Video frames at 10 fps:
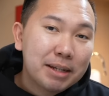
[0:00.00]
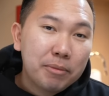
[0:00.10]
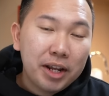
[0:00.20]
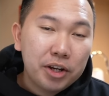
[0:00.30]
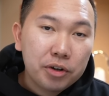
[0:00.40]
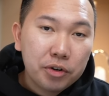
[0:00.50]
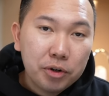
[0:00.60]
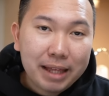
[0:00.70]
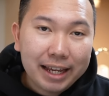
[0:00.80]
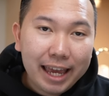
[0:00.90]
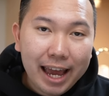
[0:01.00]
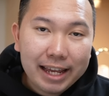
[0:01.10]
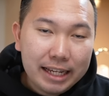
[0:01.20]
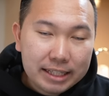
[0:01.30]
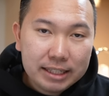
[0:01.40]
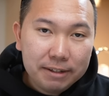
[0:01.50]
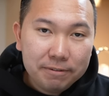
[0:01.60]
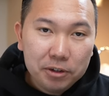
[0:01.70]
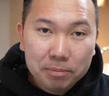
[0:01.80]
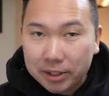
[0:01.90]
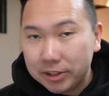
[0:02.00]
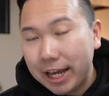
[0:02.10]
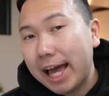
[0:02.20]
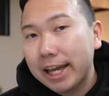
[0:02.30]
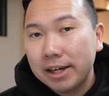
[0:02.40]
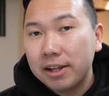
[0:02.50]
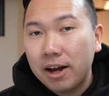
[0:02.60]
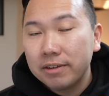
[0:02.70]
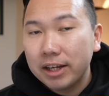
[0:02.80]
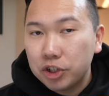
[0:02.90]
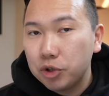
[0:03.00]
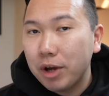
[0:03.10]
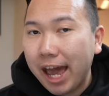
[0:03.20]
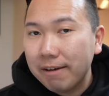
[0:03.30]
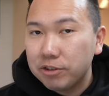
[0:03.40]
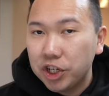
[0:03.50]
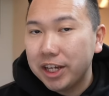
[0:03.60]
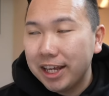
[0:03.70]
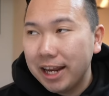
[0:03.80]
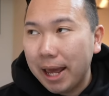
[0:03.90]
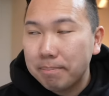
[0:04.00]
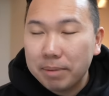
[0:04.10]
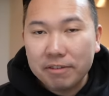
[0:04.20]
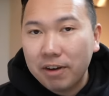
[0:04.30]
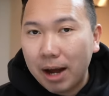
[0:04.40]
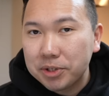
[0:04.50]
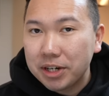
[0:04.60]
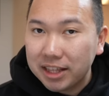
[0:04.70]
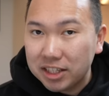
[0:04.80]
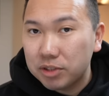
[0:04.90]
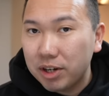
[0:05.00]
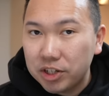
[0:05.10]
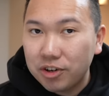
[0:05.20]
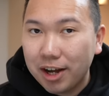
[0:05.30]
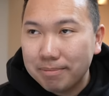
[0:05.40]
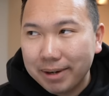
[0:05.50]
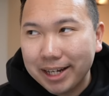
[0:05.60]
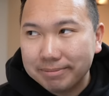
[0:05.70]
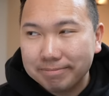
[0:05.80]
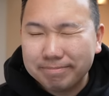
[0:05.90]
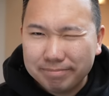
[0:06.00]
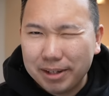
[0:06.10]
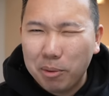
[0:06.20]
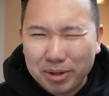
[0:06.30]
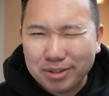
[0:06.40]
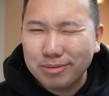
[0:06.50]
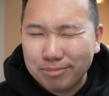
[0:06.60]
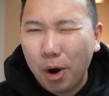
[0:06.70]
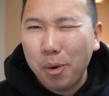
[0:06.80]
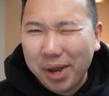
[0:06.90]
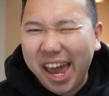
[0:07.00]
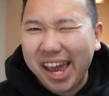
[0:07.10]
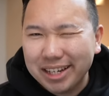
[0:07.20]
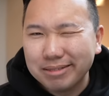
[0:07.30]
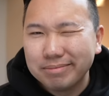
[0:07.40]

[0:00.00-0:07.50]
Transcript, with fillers: someone in your group that can't eat seafood, but they're tagging along, they do have chicken and beef option at this restaurant, but it was okay.